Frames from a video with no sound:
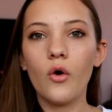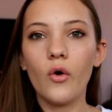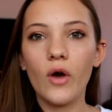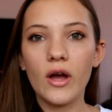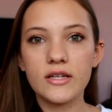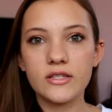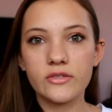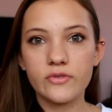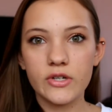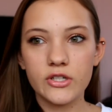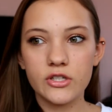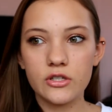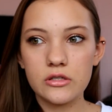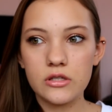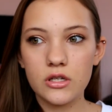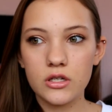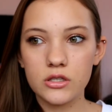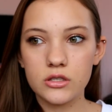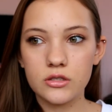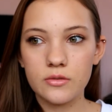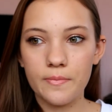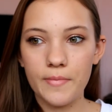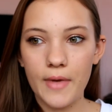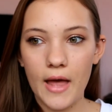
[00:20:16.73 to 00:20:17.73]
Okay, so I just
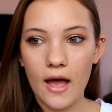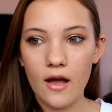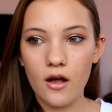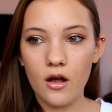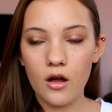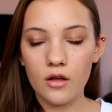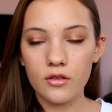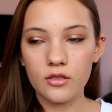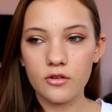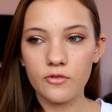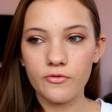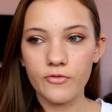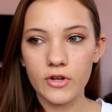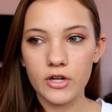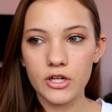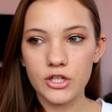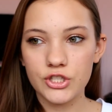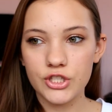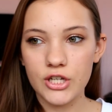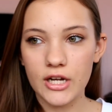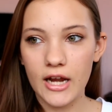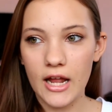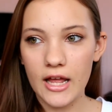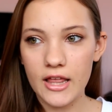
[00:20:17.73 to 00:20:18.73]
looked back on the
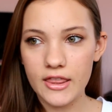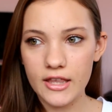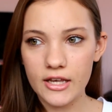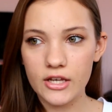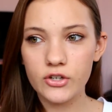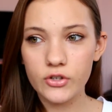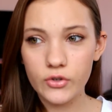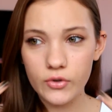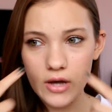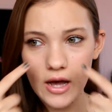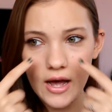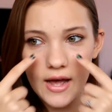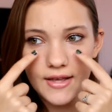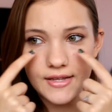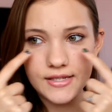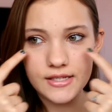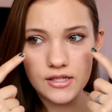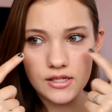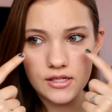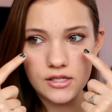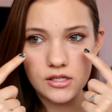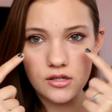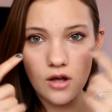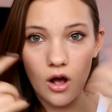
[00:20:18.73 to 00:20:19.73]
footage, and I think you
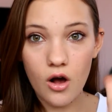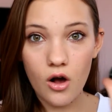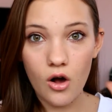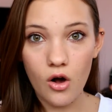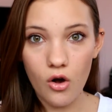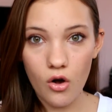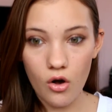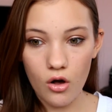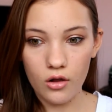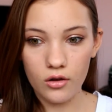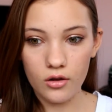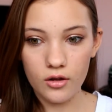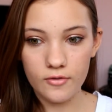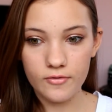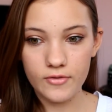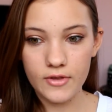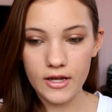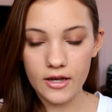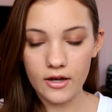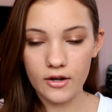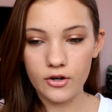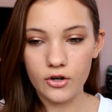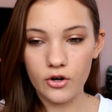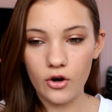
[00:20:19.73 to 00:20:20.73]
guys saw all
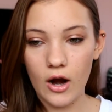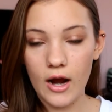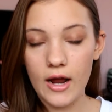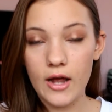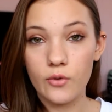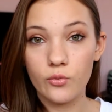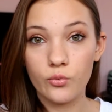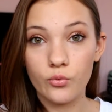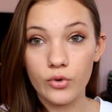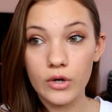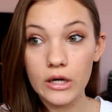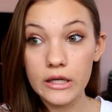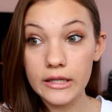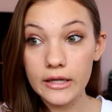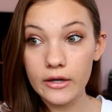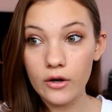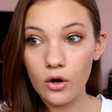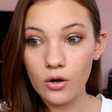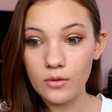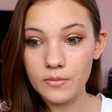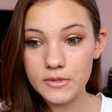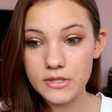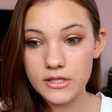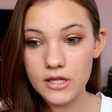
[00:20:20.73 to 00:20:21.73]
of the under eye. I really
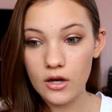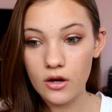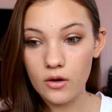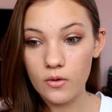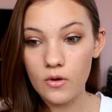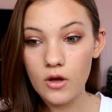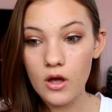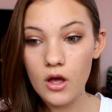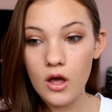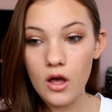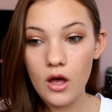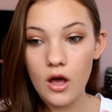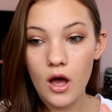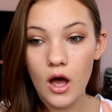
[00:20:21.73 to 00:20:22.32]
hope so.